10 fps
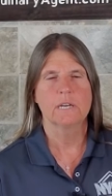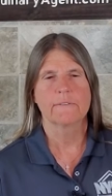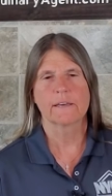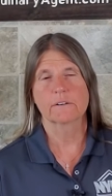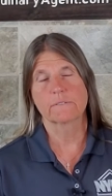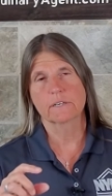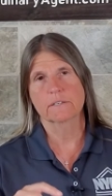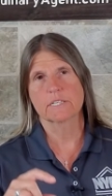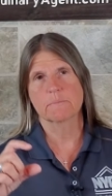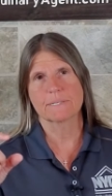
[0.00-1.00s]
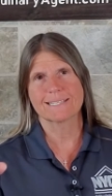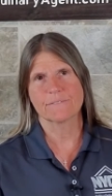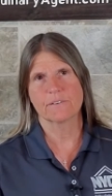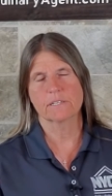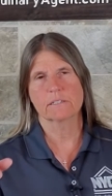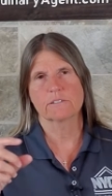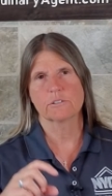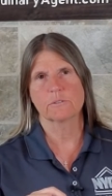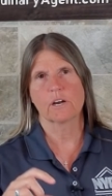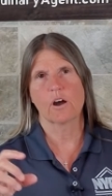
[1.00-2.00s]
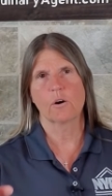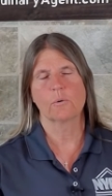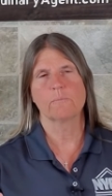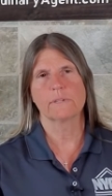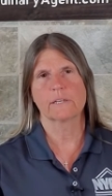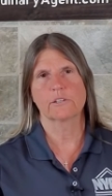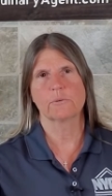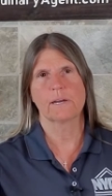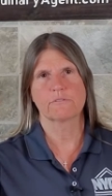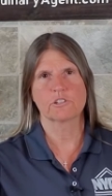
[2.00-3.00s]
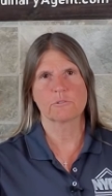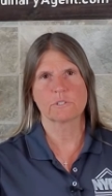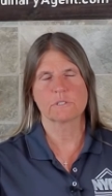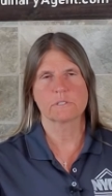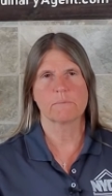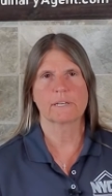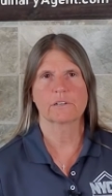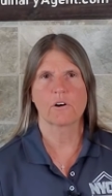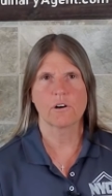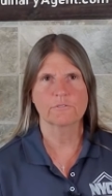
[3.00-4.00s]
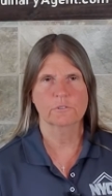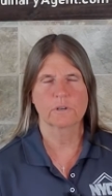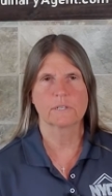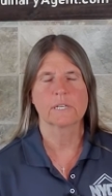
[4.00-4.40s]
that are very specific to the home that you have chosen to make an offer on.